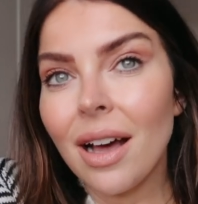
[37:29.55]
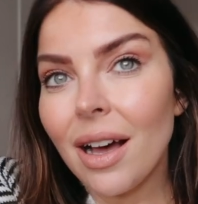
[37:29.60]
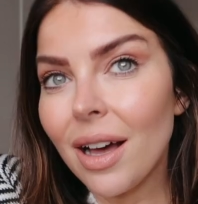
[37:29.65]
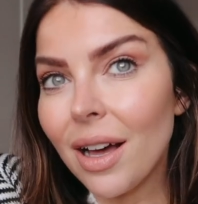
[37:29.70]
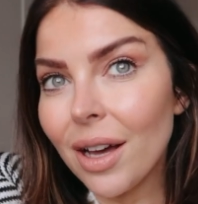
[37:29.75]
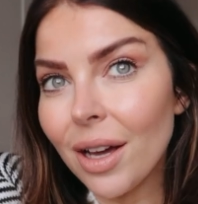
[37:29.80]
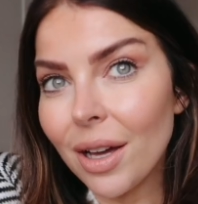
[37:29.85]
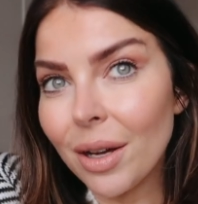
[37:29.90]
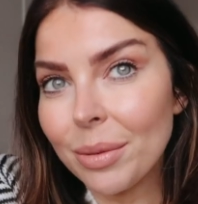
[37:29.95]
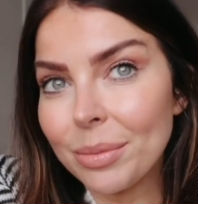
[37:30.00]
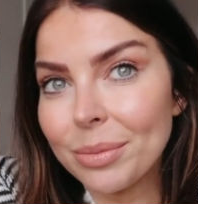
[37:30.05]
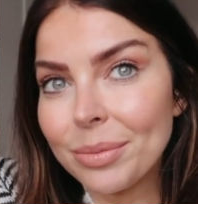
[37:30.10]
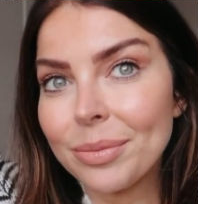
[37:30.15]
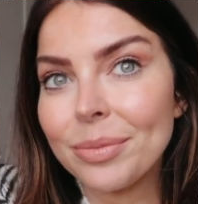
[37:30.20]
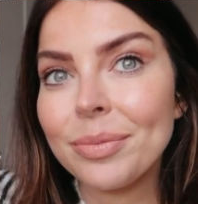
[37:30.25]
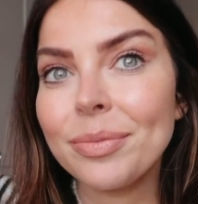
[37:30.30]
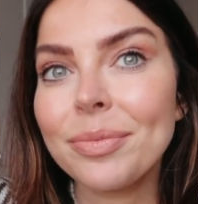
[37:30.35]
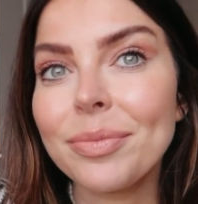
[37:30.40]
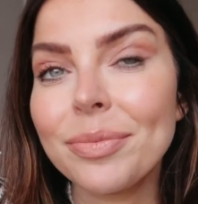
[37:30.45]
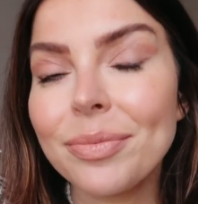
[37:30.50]

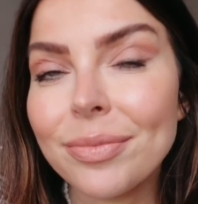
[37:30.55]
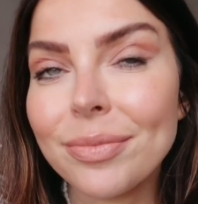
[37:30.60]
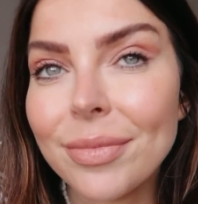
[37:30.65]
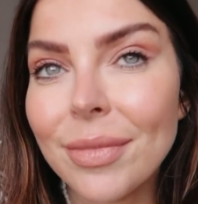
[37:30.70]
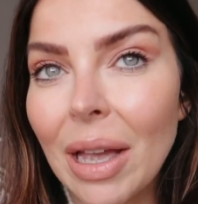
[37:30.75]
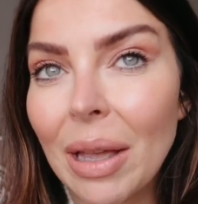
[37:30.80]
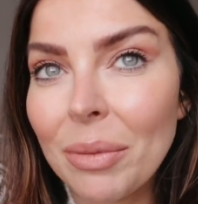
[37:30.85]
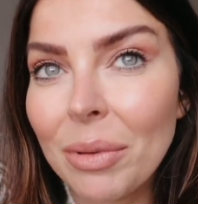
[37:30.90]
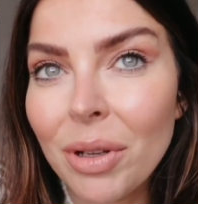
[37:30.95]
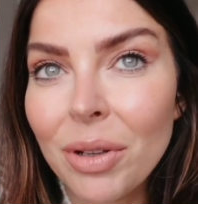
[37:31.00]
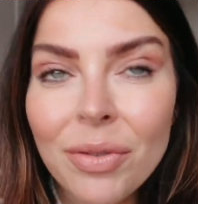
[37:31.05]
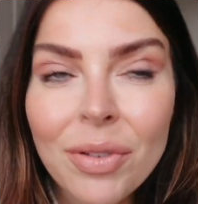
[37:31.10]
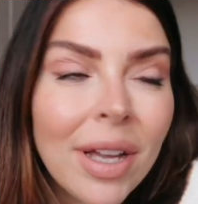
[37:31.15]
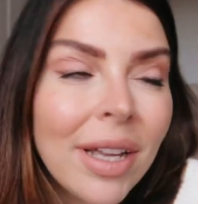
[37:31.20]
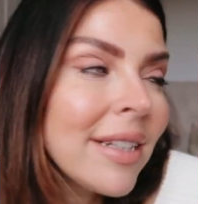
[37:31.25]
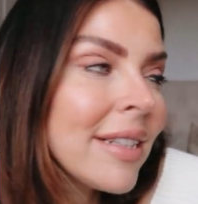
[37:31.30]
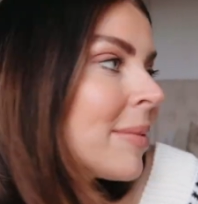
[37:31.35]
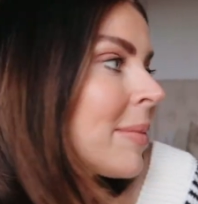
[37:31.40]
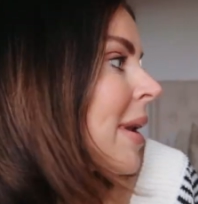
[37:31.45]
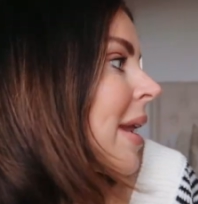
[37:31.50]
I'm going to
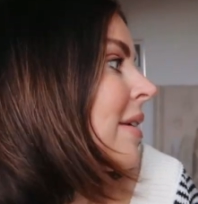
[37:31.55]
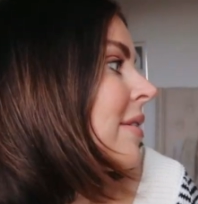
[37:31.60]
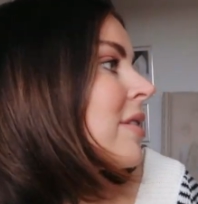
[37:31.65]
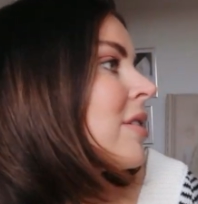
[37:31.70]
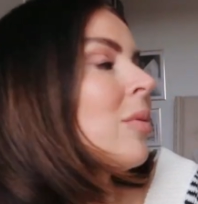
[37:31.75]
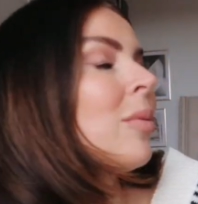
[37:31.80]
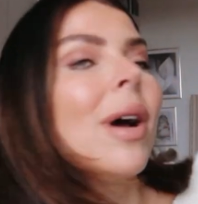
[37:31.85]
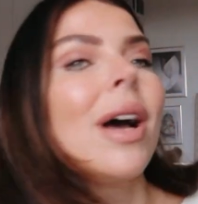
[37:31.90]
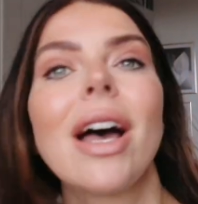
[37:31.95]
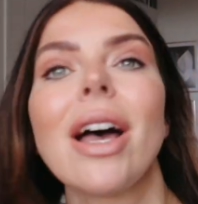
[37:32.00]
find something else to wear.